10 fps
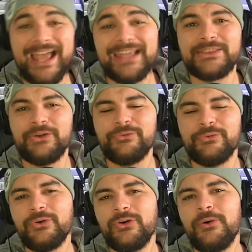8th
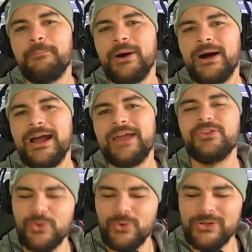overall by the
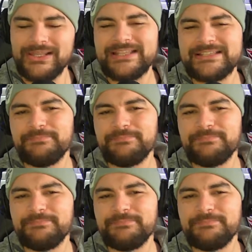New Orleans